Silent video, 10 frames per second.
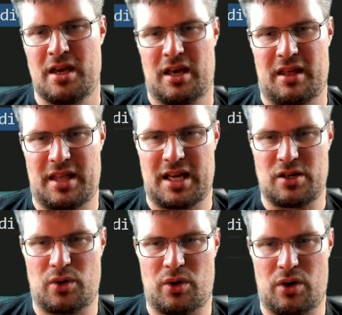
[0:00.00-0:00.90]
And then you
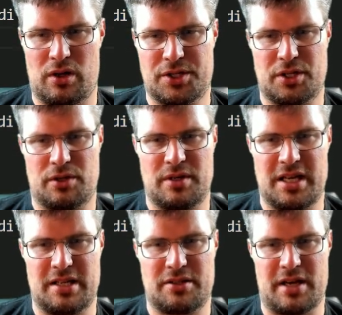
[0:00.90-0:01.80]
also
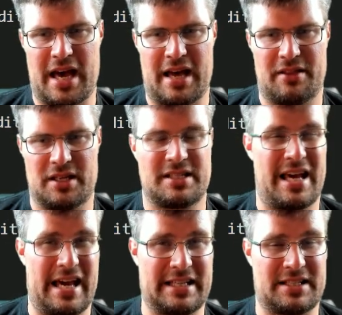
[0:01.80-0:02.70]
need to add this
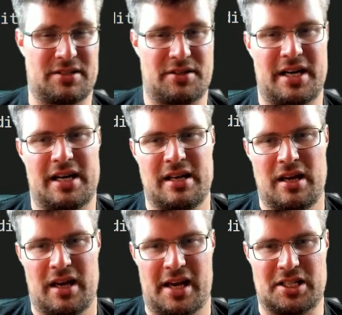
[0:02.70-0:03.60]
extra
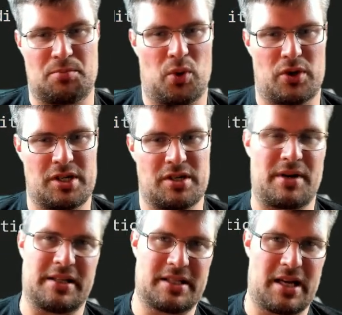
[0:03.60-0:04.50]
exported
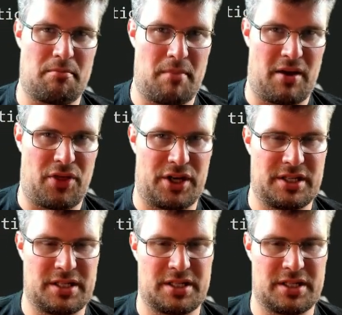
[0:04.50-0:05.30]
runtime methods